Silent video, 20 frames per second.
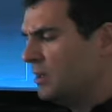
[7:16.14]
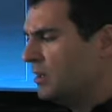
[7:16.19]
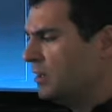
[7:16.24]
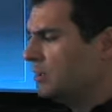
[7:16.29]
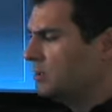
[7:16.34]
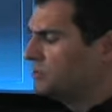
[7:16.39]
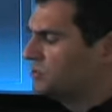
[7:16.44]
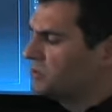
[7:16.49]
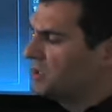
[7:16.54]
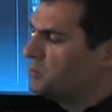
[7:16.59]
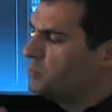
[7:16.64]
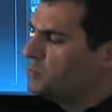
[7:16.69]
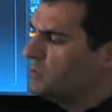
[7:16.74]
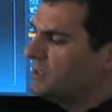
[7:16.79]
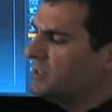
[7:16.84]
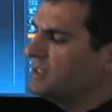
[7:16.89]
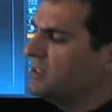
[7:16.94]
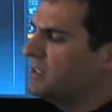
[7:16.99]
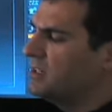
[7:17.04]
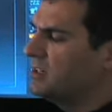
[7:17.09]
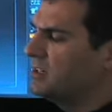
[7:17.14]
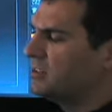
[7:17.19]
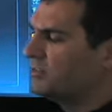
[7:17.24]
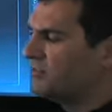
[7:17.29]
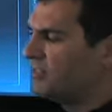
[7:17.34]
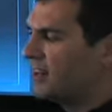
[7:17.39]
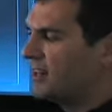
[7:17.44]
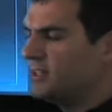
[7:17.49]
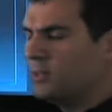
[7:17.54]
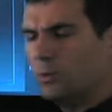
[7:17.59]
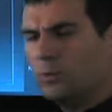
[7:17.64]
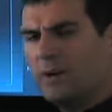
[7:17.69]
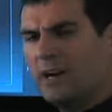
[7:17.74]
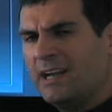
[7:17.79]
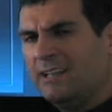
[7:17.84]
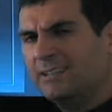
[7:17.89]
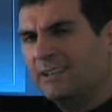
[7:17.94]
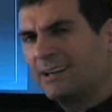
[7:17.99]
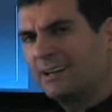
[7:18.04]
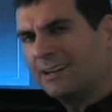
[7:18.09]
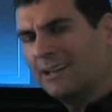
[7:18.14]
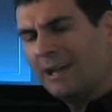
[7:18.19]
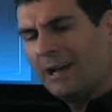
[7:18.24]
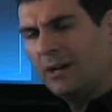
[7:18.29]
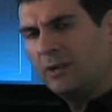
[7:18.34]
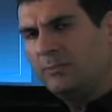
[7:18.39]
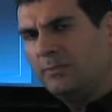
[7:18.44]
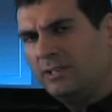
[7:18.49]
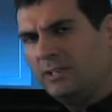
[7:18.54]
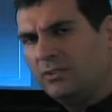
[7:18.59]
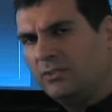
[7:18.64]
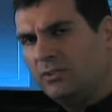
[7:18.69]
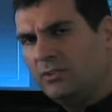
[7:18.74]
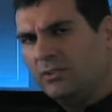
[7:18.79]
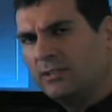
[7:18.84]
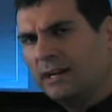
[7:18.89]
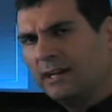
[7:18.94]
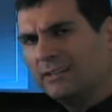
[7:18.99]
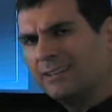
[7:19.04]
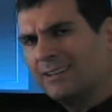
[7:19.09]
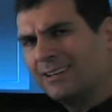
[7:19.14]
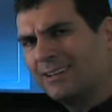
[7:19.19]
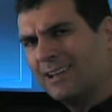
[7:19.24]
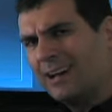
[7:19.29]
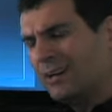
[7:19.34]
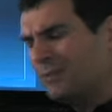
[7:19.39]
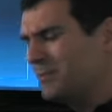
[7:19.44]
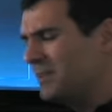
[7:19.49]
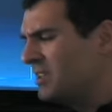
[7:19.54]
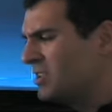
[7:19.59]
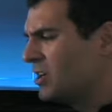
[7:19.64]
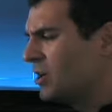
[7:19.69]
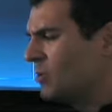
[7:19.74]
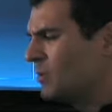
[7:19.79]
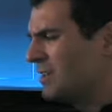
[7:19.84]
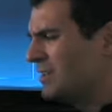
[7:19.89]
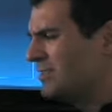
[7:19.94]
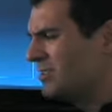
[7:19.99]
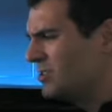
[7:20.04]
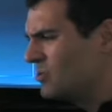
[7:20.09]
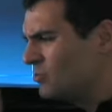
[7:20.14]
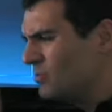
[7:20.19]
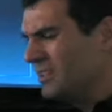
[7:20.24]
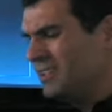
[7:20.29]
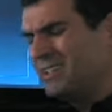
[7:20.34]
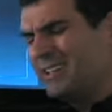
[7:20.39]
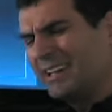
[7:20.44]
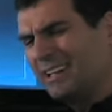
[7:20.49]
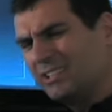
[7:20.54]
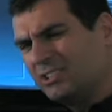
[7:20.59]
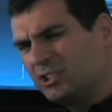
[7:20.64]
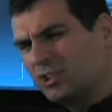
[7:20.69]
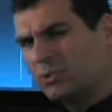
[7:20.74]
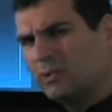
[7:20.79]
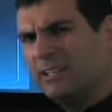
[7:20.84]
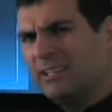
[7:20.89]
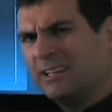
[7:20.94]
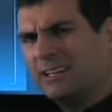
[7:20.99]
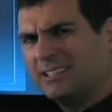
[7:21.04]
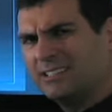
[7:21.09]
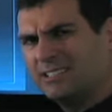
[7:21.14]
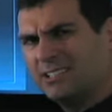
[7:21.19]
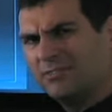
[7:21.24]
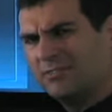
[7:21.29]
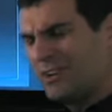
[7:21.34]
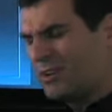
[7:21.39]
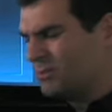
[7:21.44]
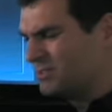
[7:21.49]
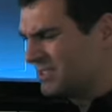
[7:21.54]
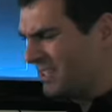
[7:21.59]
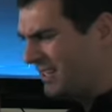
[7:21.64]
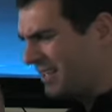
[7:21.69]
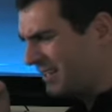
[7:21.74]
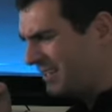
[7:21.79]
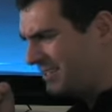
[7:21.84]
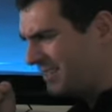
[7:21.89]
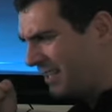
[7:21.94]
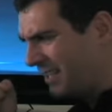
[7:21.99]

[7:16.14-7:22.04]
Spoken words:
So I really needed to find a way that allowed me to do that allowed me to go in there and really kind of treat it as if I was like,